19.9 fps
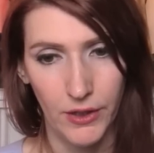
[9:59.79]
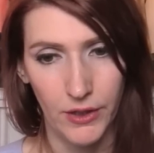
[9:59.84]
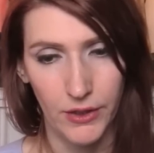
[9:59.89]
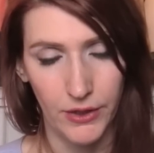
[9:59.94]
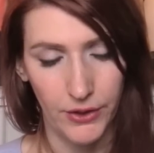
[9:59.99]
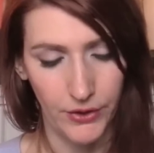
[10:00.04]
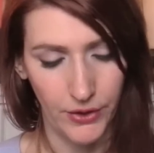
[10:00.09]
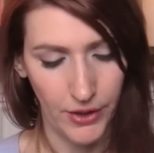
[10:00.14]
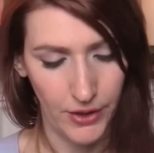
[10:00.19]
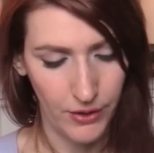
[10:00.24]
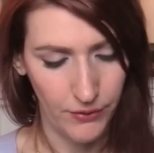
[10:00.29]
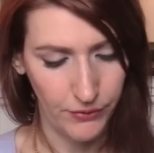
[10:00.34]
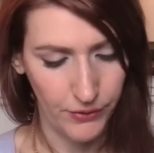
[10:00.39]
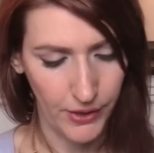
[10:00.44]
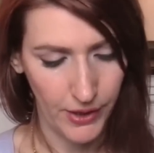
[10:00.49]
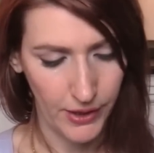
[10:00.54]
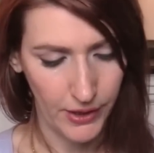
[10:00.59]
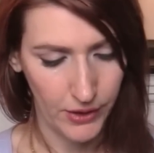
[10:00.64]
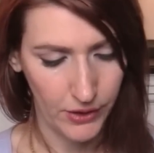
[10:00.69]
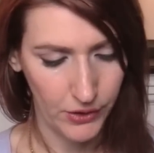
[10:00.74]
They're kind of
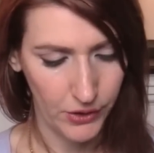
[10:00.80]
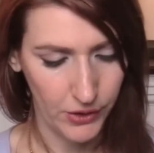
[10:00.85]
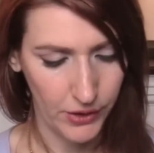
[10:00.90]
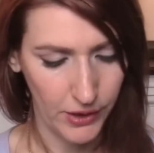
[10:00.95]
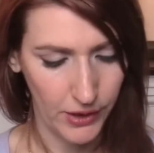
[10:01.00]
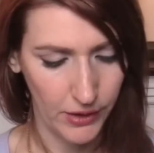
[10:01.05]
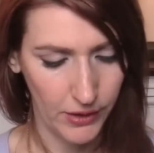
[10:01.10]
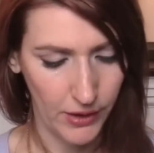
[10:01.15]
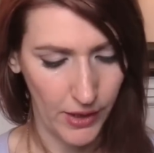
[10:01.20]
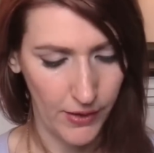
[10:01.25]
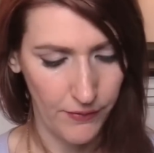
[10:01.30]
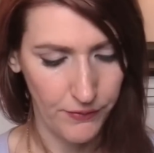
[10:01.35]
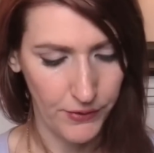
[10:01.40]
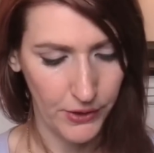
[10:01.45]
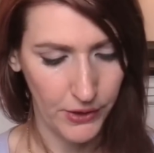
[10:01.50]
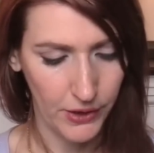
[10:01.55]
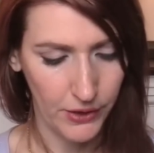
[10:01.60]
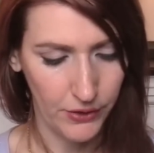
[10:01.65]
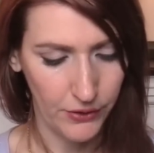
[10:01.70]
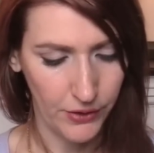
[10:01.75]
like looking, I feel
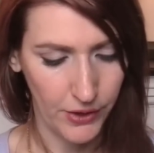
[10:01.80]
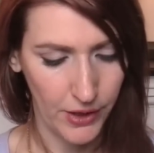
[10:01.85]
like they're